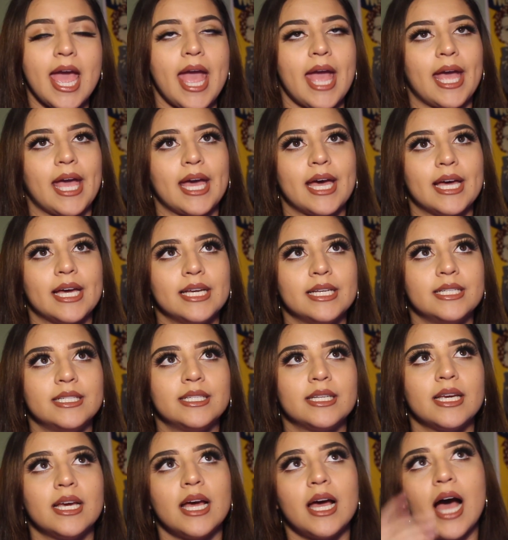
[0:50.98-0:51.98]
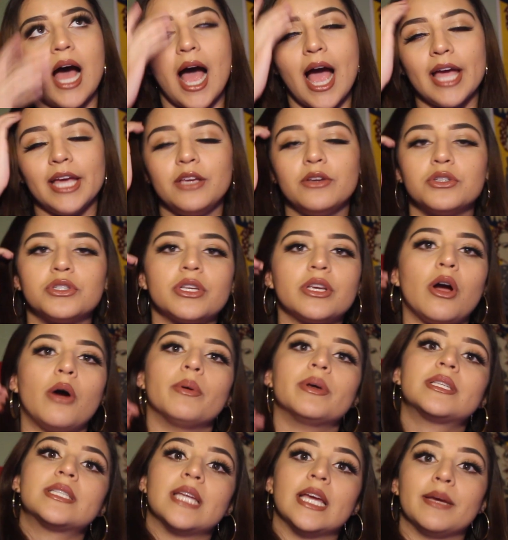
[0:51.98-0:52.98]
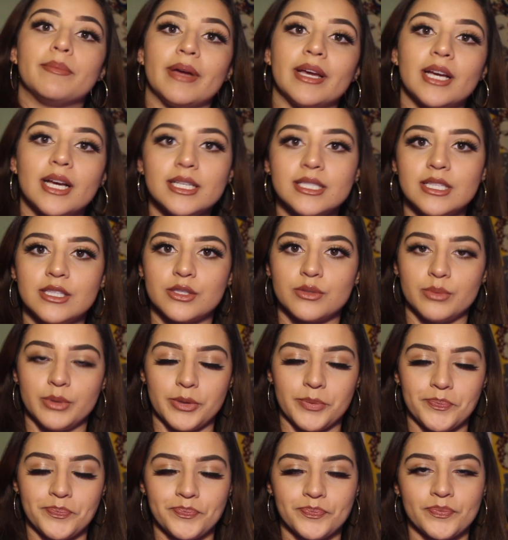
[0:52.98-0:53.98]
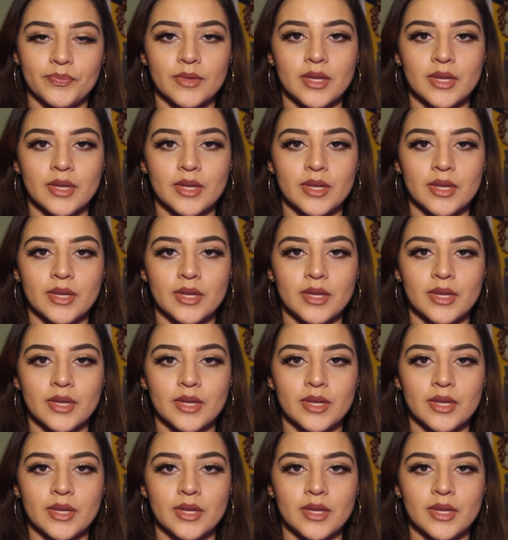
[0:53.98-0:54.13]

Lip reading: and I usually always stay in my cousin's room.